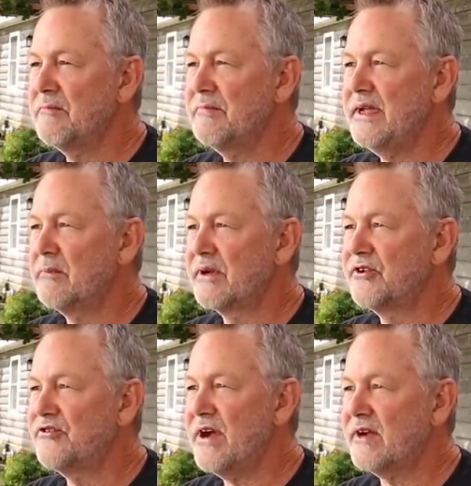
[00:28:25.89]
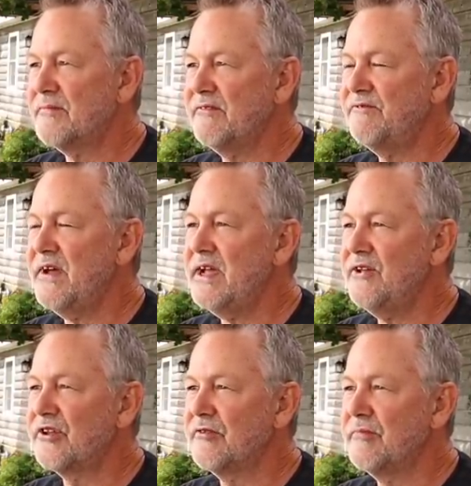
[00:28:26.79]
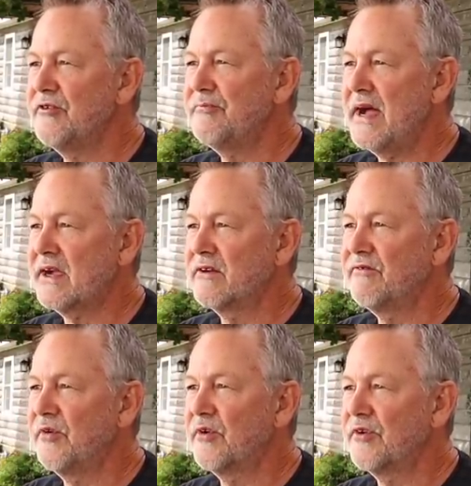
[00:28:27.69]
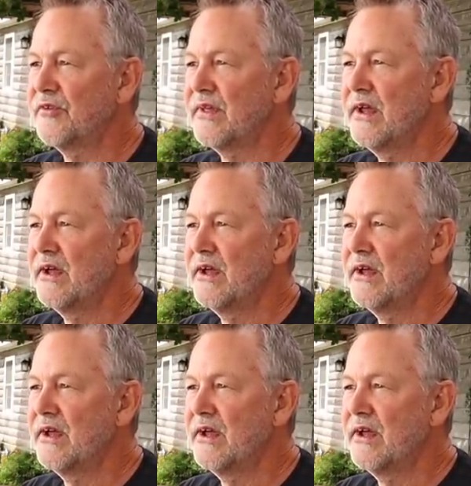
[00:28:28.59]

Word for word: be able to track my face and move back and forth.